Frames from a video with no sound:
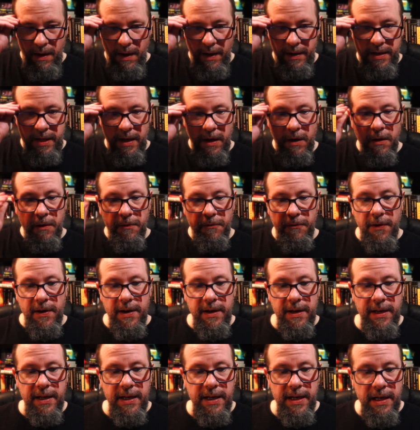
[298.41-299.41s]
A
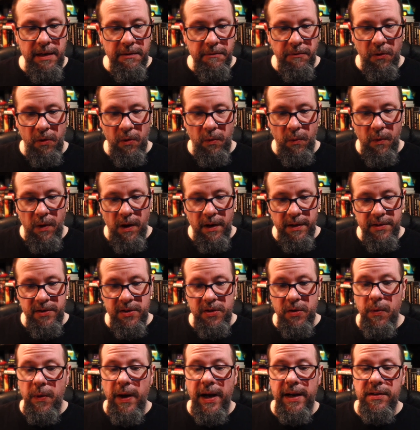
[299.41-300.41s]
terrifying evil wants
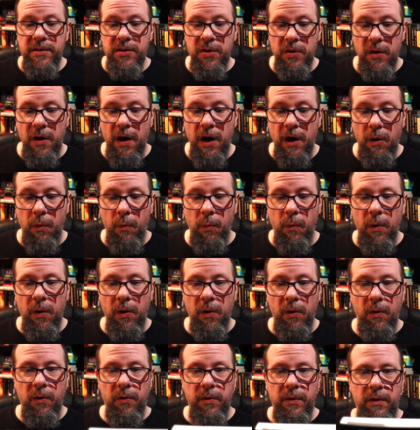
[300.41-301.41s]
to enter our
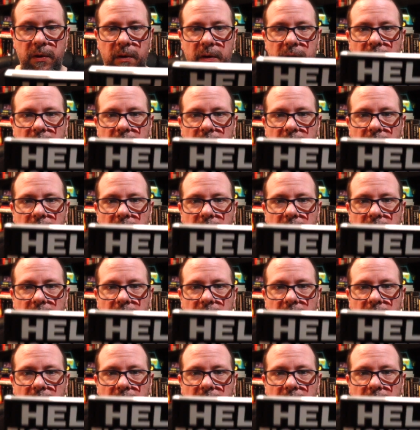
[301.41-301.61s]
world,